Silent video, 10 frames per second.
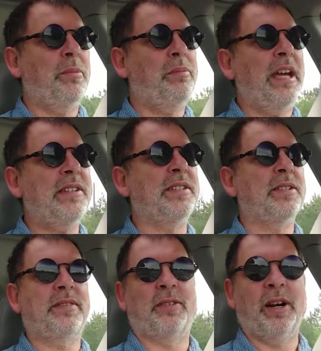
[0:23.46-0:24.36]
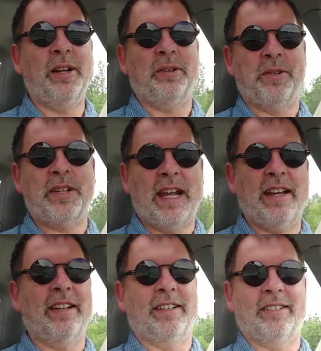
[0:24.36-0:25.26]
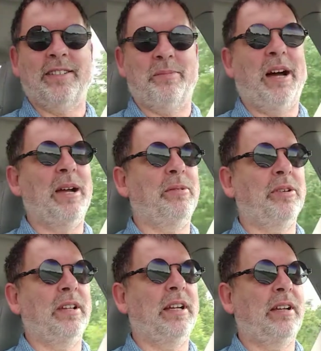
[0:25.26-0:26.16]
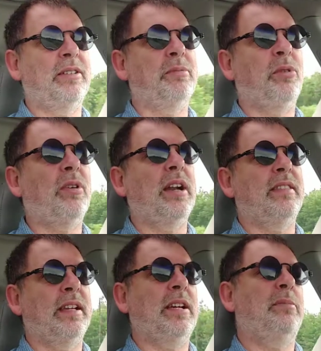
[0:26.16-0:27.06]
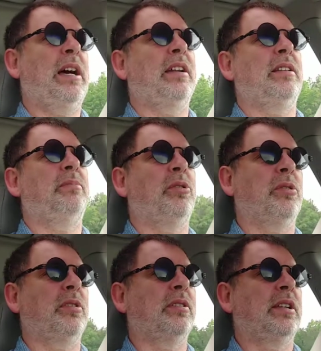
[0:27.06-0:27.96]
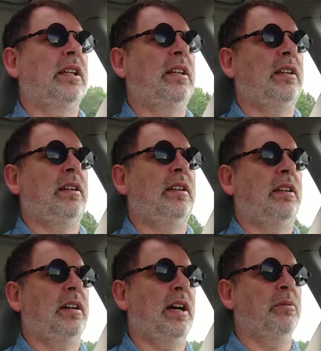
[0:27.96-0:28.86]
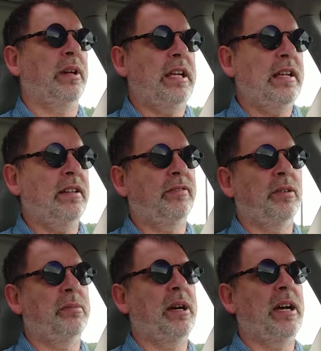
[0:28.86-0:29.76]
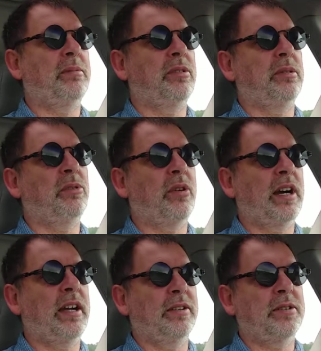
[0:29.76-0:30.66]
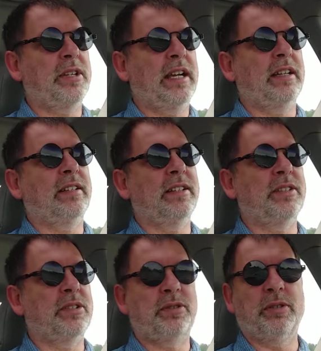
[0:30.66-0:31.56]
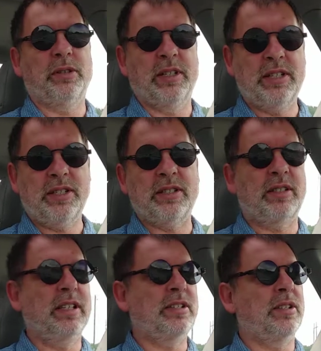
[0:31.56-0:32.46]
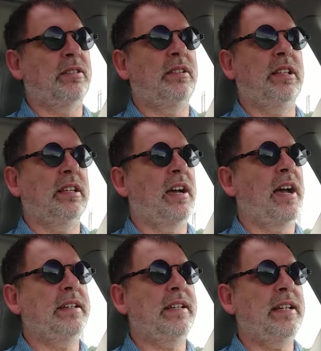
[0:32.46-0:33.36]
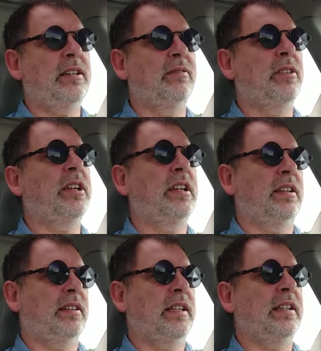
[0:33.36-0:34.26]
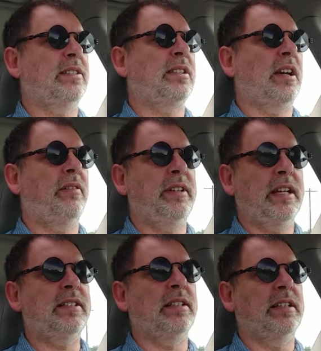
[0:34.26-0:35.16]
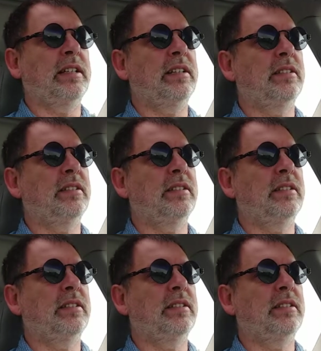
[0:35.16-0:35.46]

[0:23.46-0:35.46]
basis for understanding the Bible. The more I think about it, the more I read from the Bible, the more I understand that this is true. This is the idea of looking at things covenantally